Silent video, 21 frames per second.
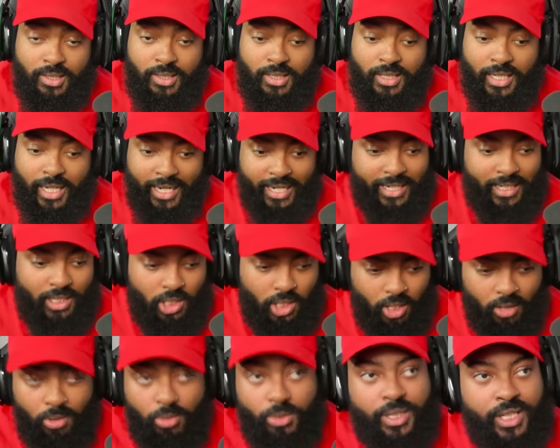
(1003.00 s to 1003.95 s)
And
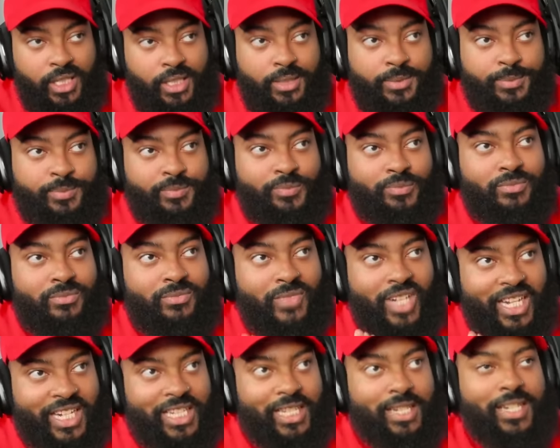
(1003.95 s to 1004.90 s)
Cody,
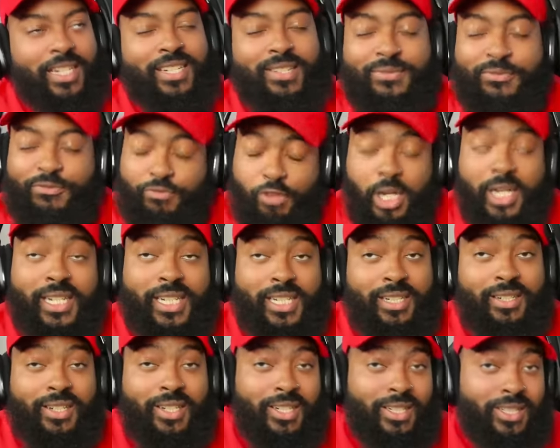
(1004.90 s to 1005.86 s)
it, it's funny.